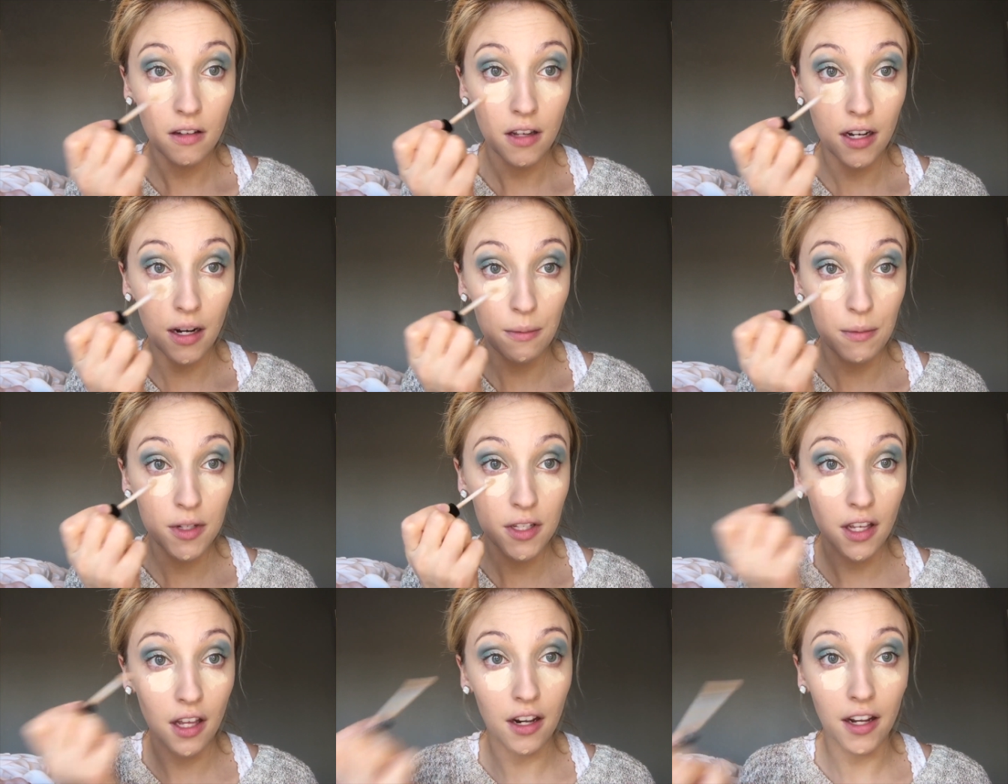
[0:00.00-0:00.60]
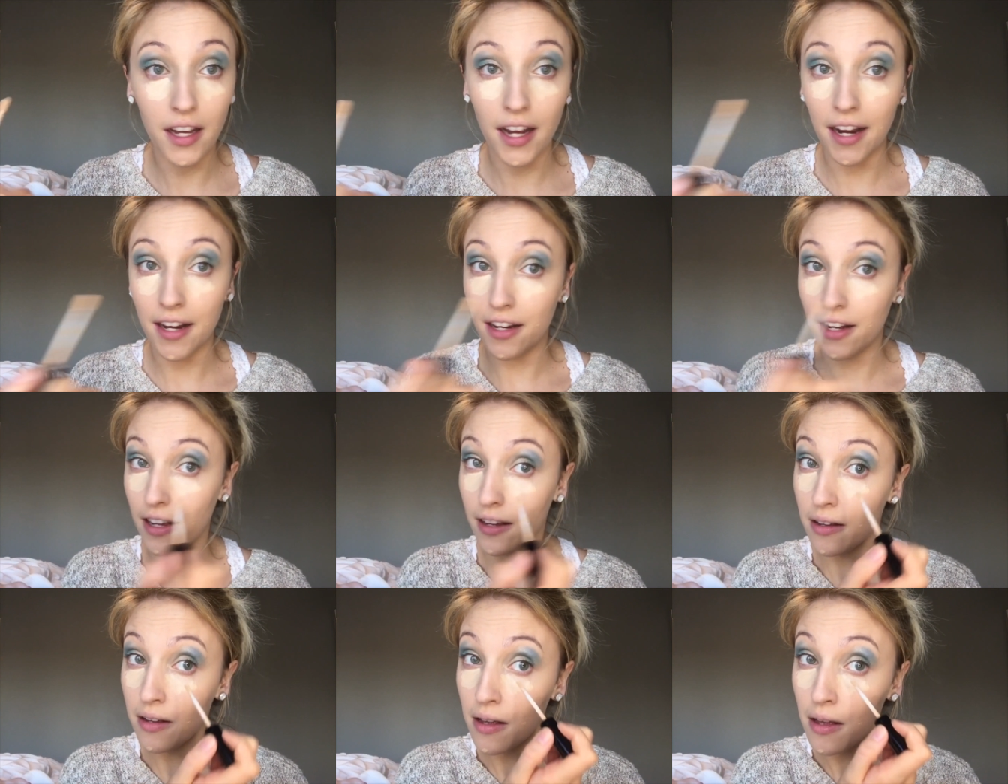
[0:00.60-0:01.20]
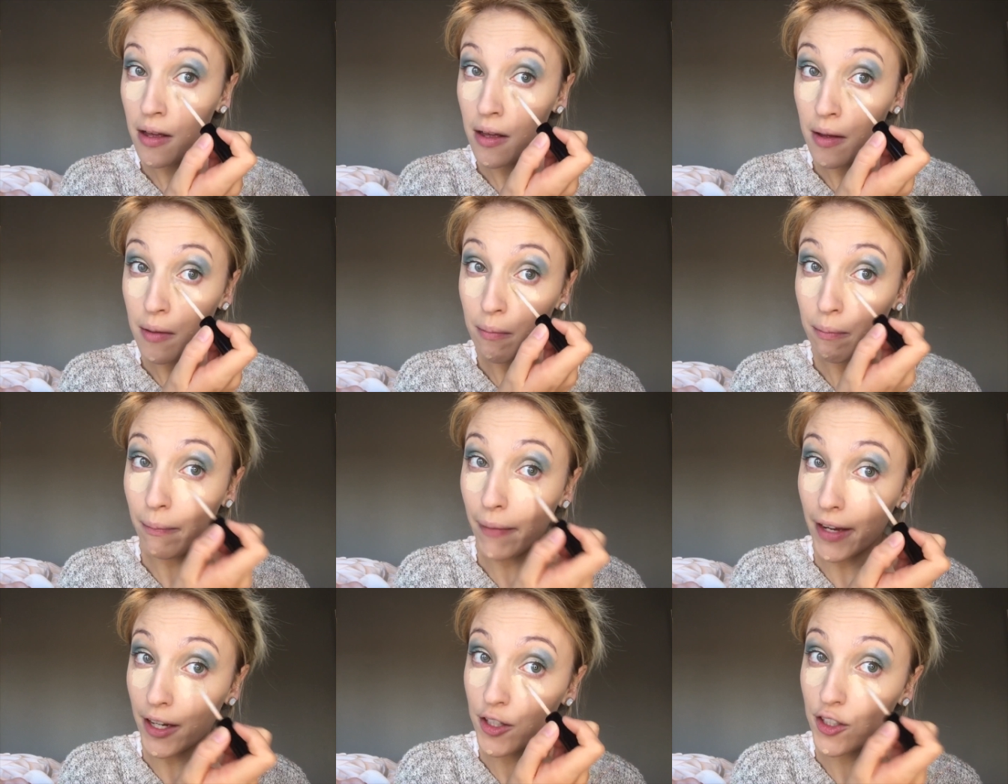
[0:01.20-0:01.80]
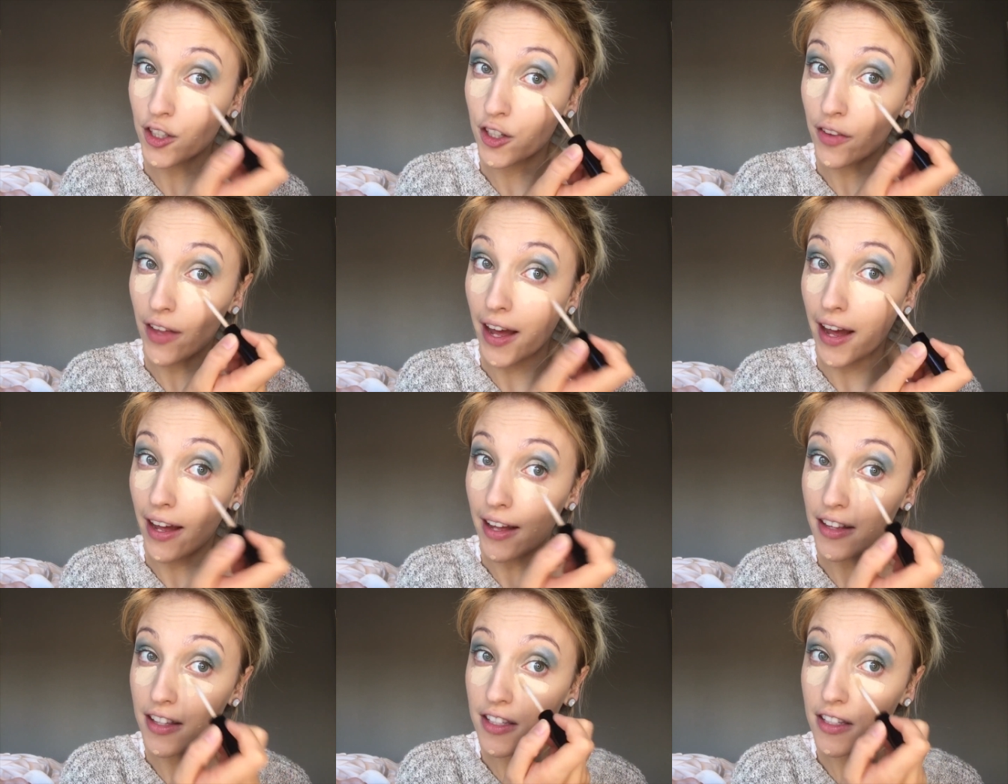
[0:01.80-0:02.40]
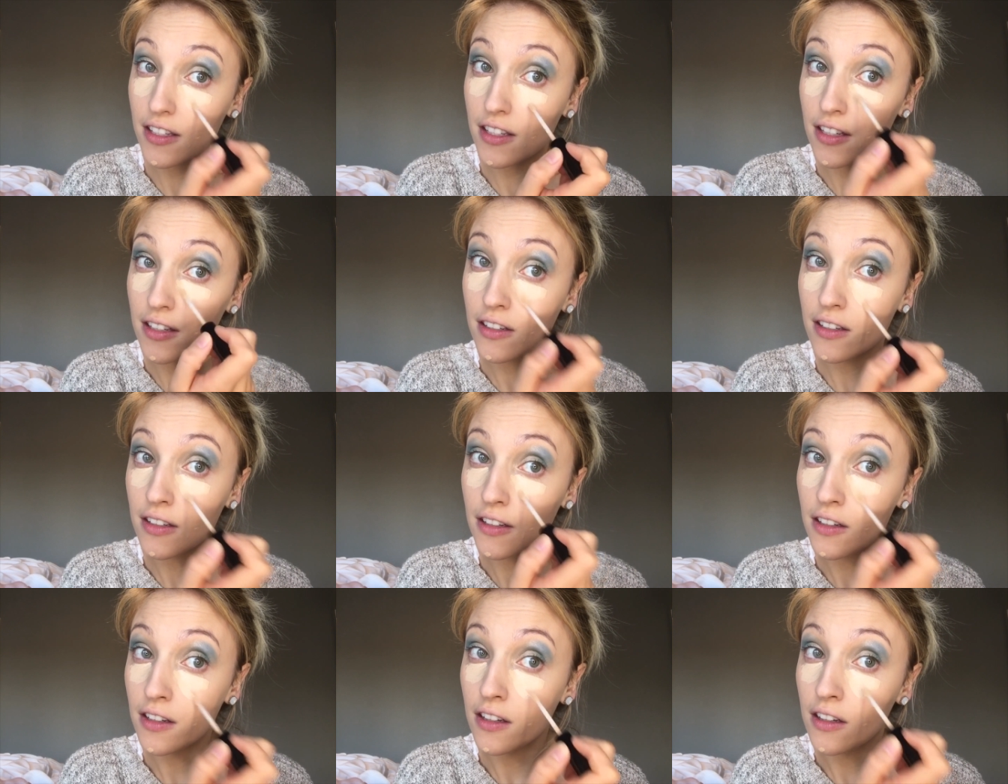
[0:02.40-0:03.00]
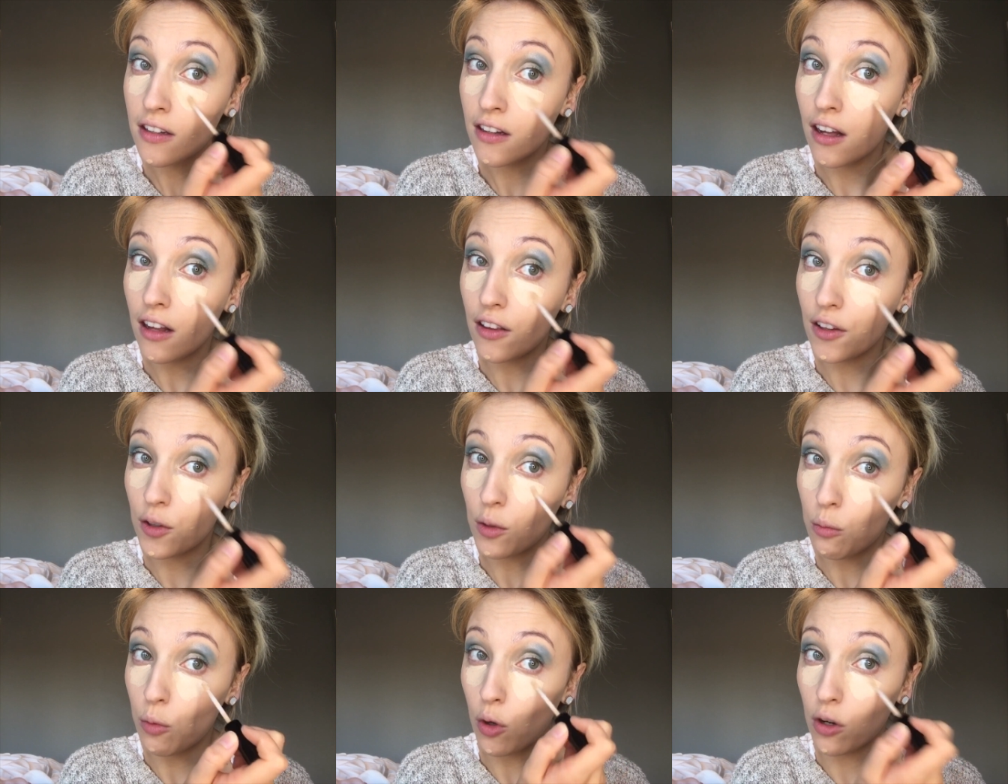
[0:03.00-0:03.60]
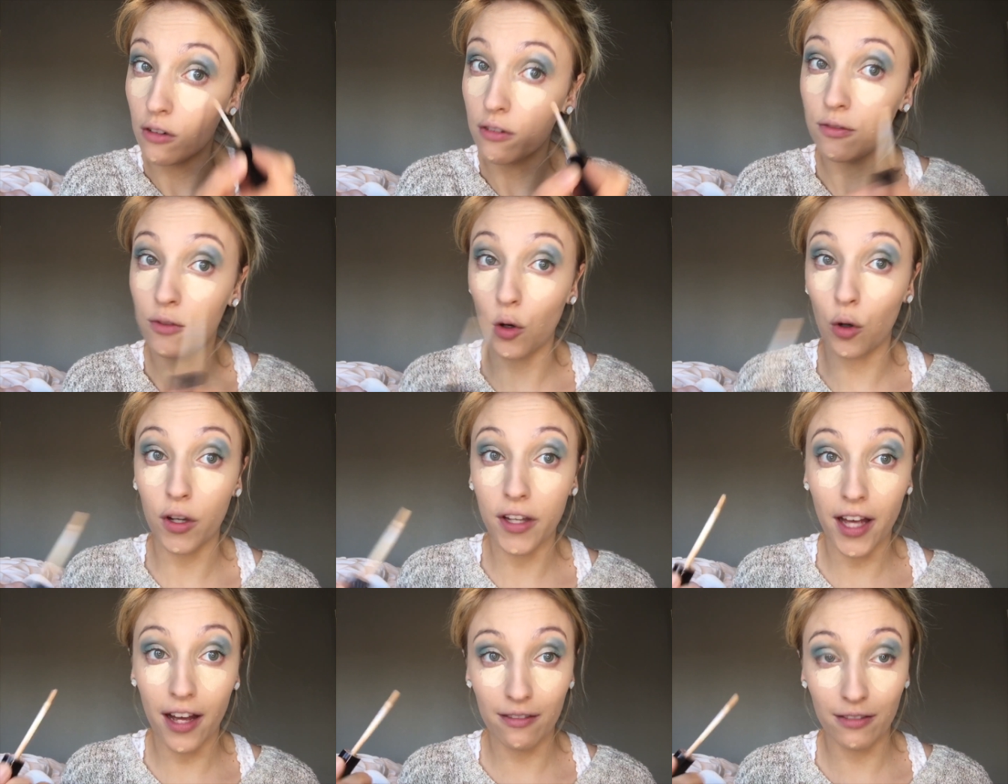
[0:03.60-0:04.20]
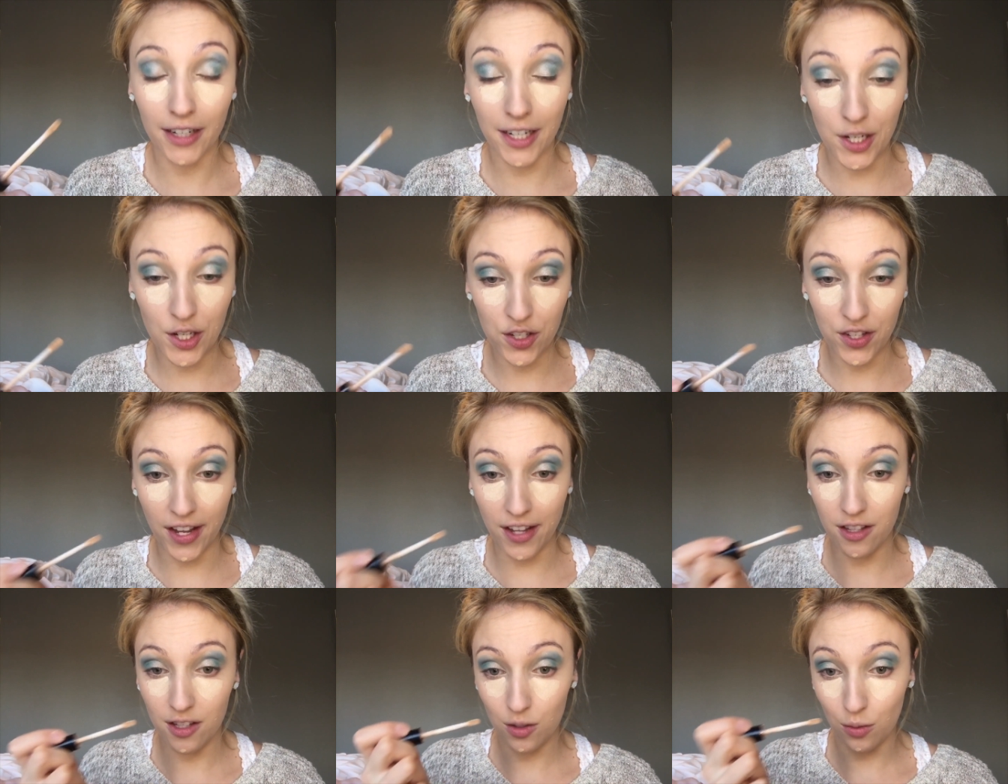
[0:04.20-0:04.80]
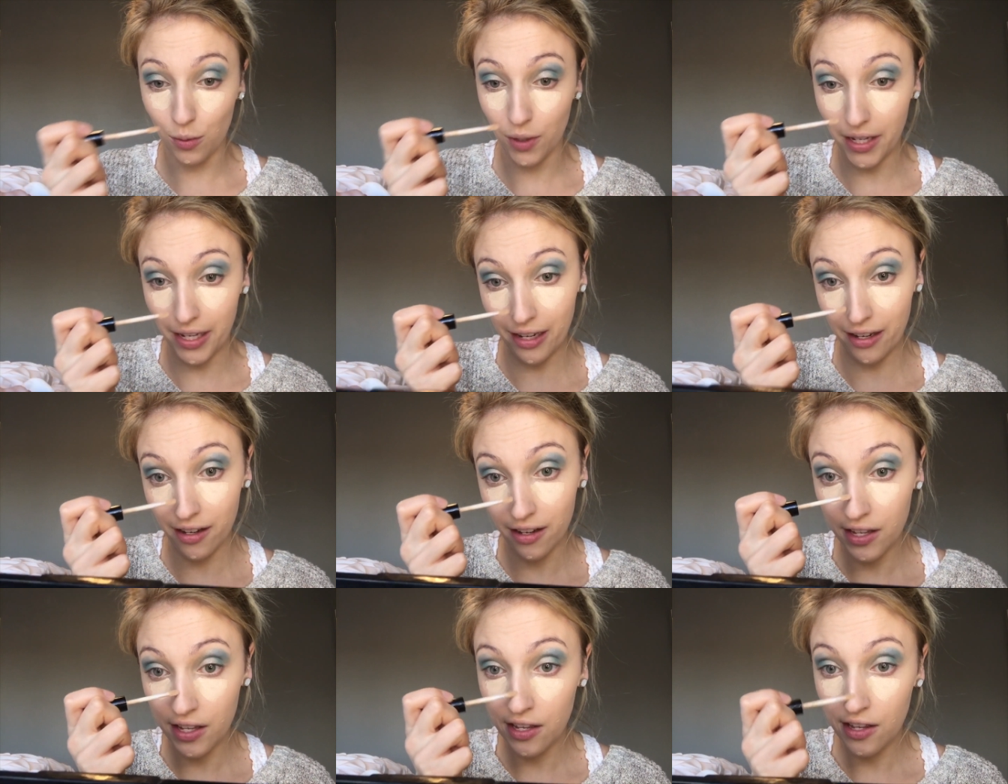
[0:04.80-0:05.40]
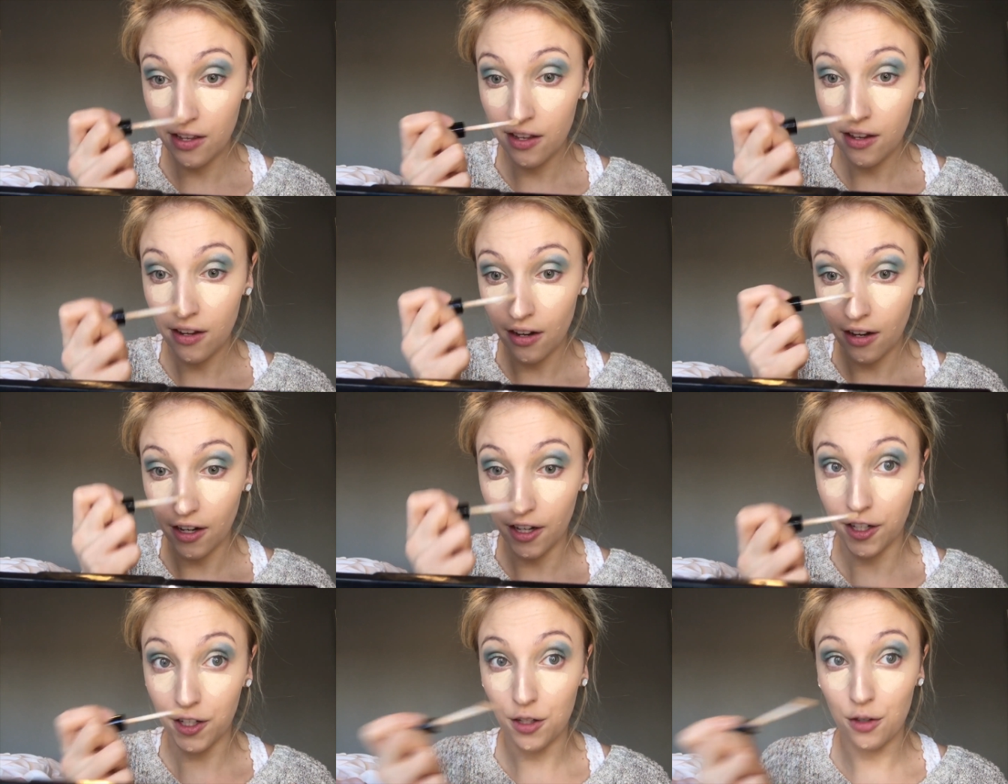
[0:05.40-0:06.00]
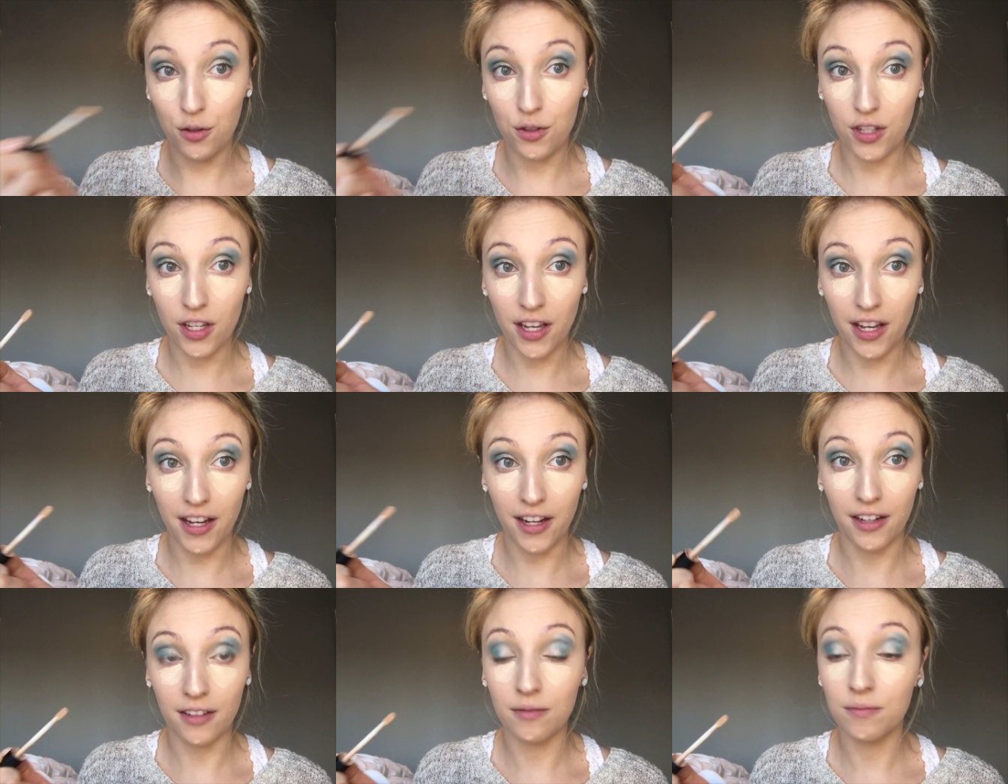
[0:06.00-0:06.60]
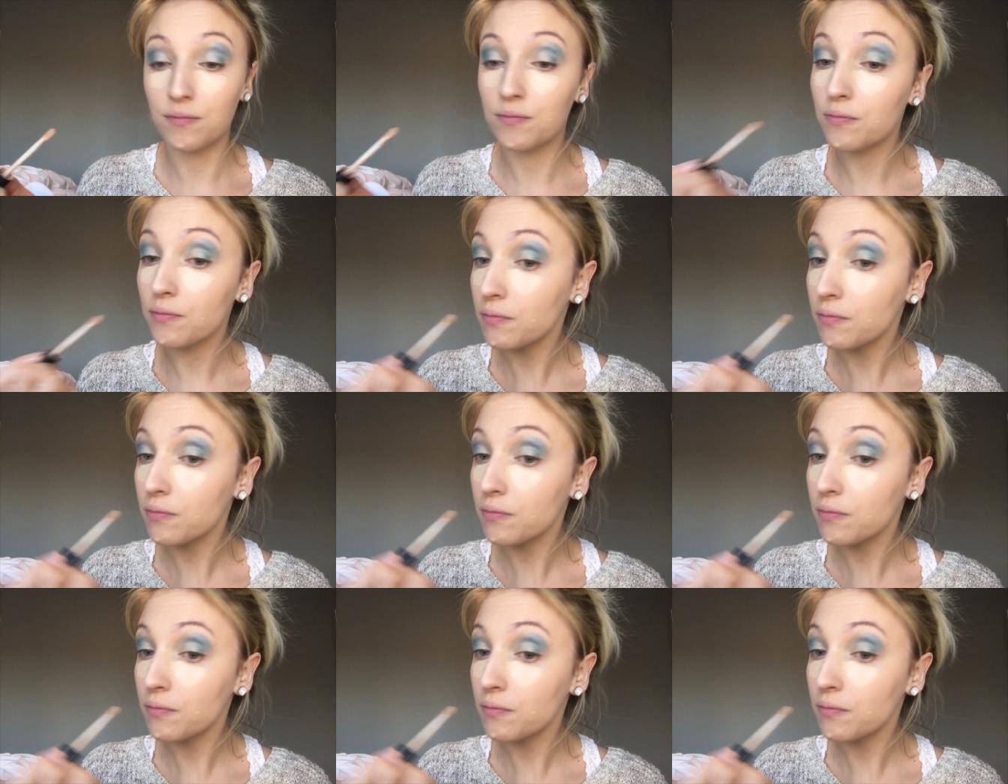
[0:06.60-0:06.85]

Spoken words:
And I'm just going to kind of make sure that's a little more full coverage since we are using